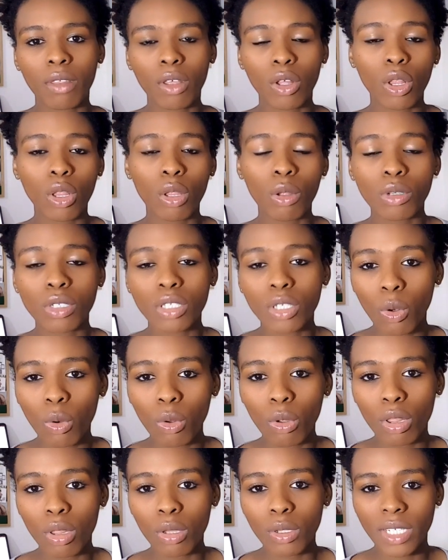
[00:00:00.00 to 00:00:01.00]
the
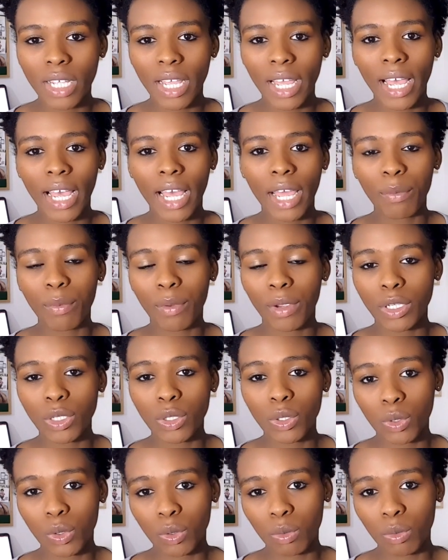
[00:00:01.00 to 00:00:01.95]
old clothes I had were